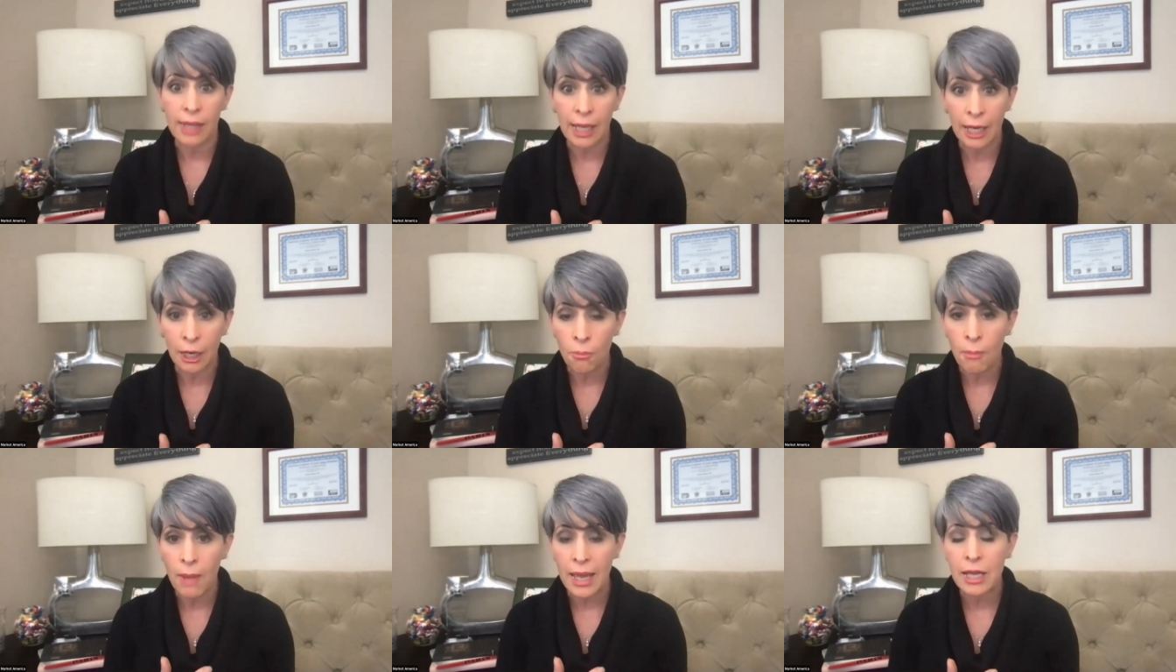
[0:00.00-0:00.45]
and
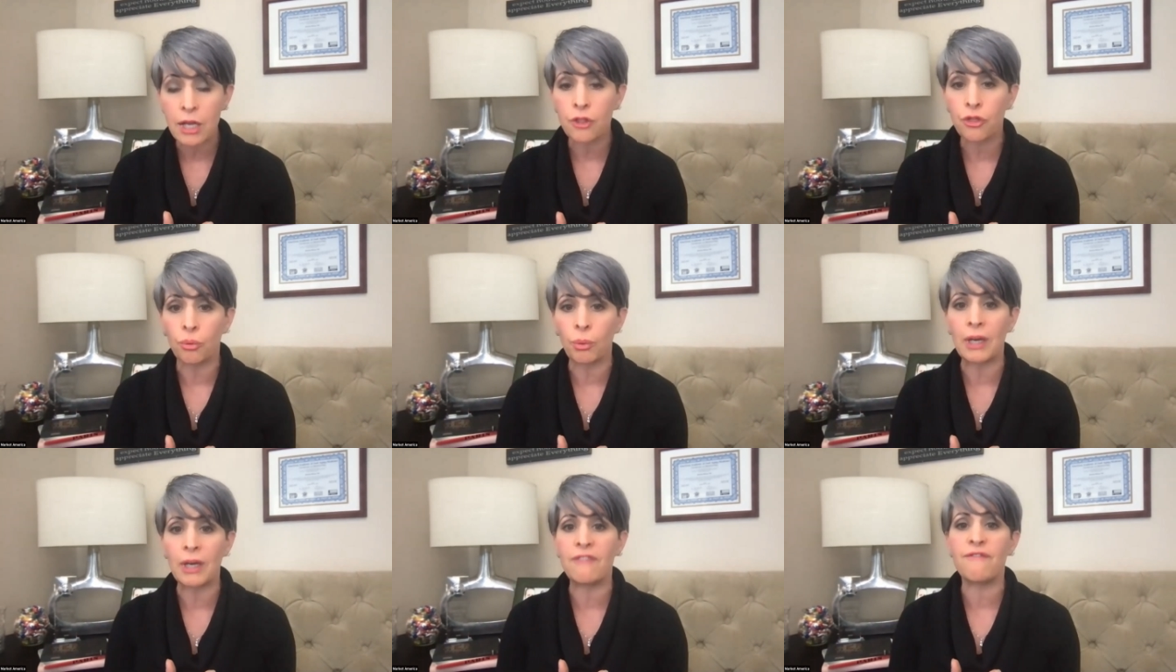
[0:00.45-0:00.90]
omega
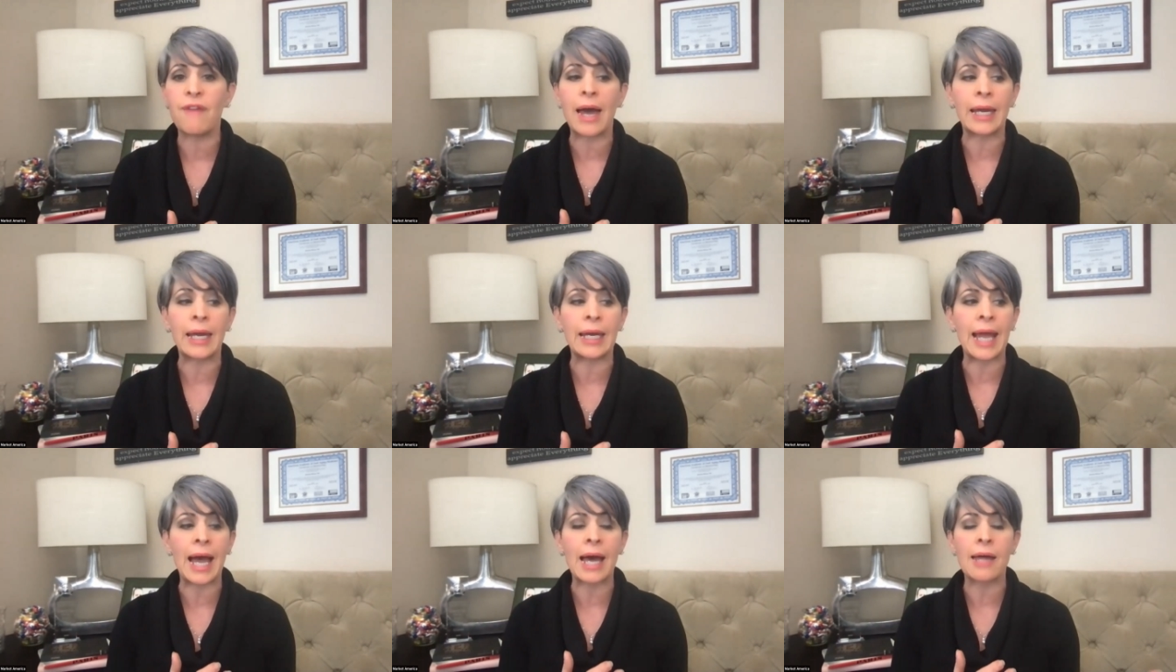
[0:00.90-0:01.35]
3
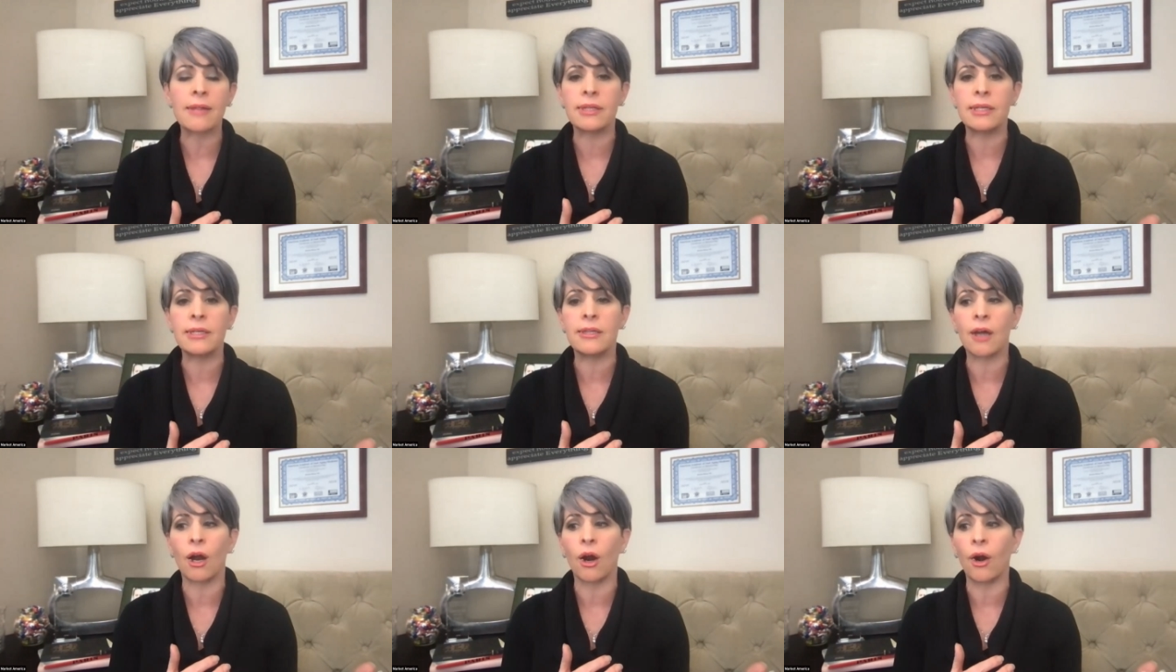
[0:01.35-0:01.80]
fatty
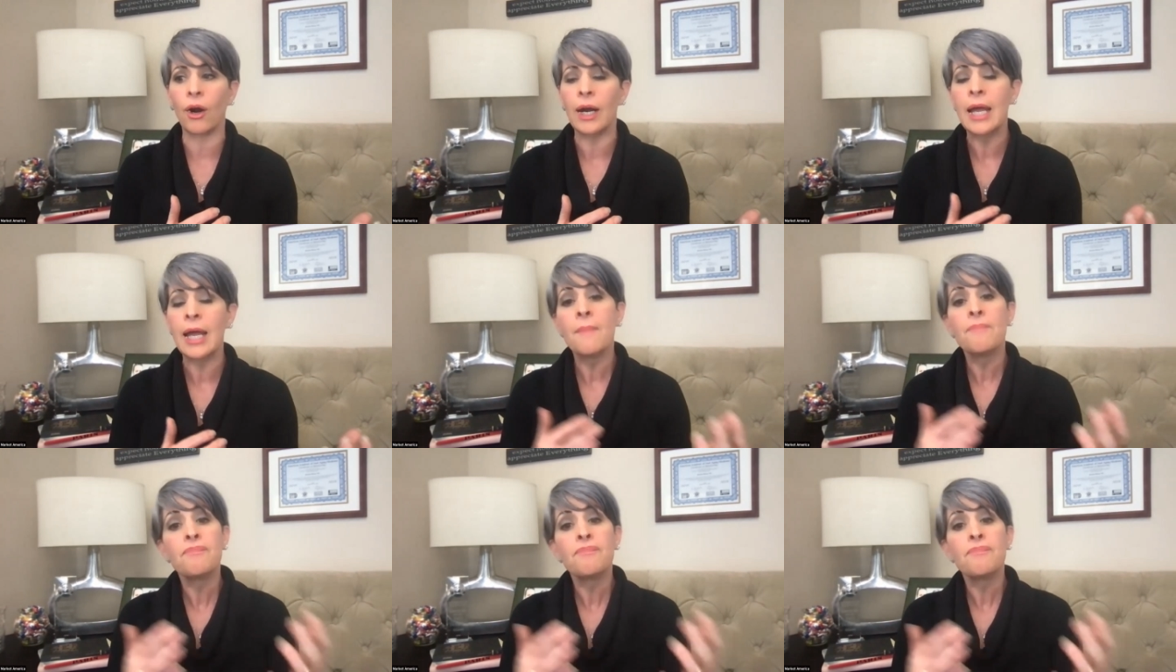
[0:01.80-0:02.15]
acids are.